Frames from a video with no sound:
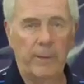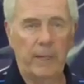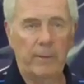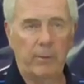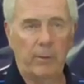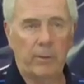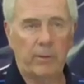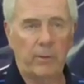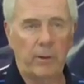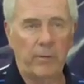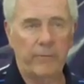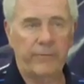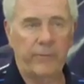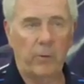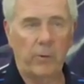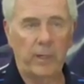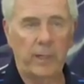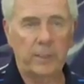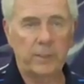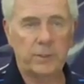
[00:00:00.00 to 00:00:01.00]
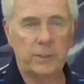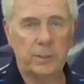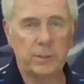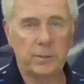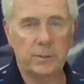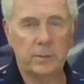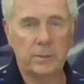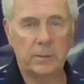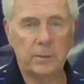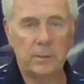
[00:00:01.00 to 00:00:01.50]
maybe 3 or 4 inches,
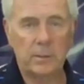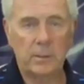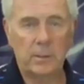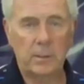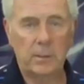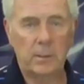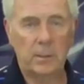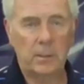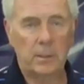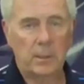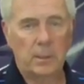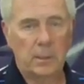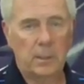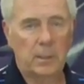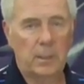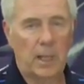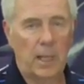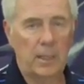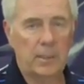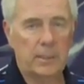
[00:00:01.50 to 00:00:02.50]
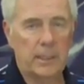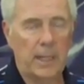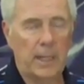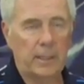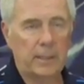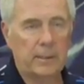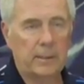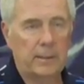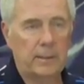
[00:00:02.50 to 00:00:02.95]
contact.